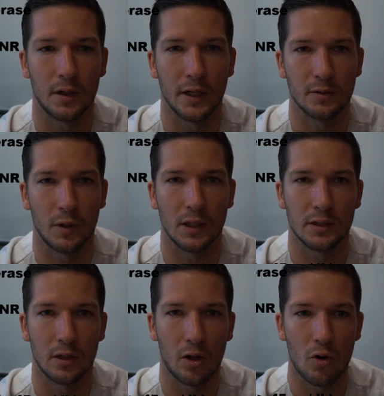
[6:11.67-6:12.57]
as well as
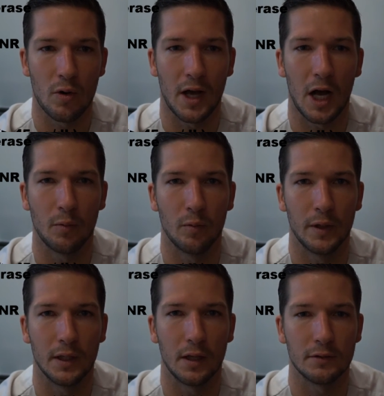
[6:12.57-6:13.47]
low
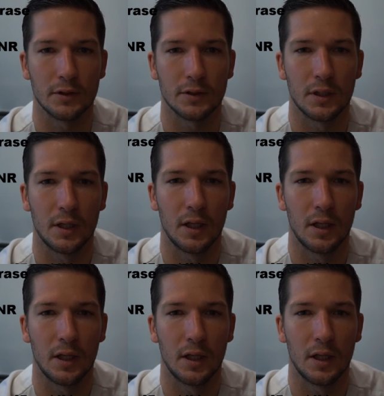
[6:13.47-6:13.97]
albumin levels